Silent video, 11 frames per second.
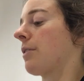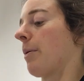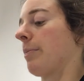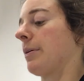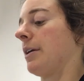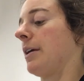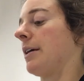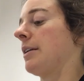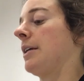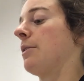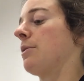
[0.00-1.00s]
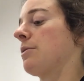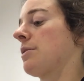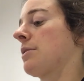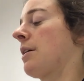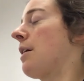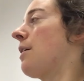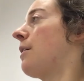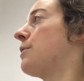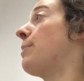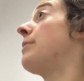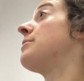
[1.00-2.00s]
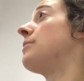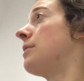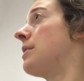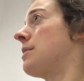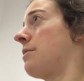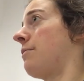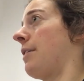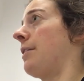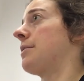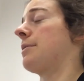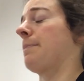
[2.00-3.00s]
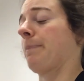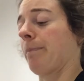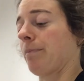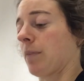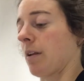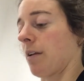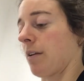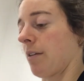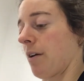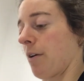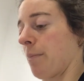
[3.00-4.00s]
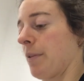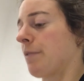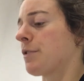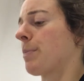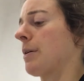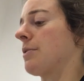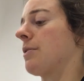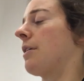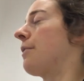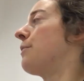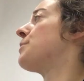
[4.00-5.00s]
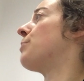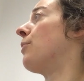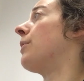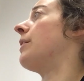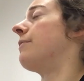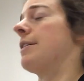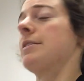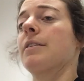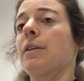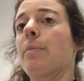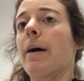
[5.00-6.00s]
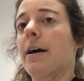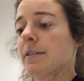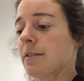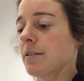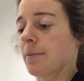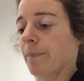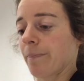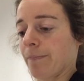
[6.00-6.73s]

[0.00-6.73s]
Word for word: company INEOS sponsored this event. Um, they've sponsored other sporting events in the past.